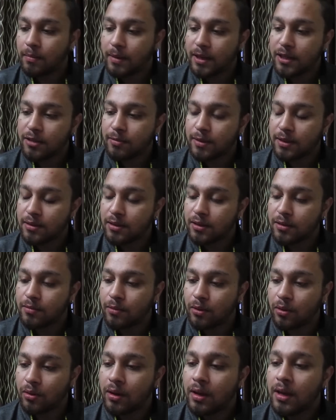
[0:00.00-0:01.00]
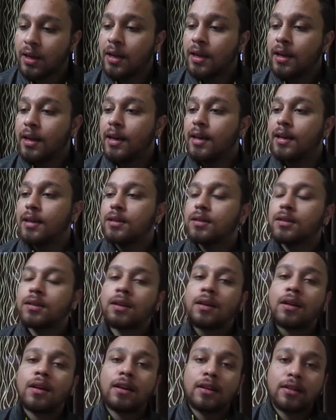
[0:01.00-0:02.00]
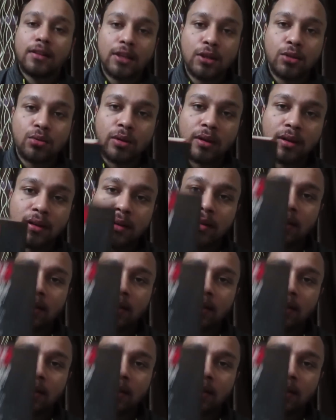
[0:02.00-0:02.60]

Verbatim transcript: best business book is this one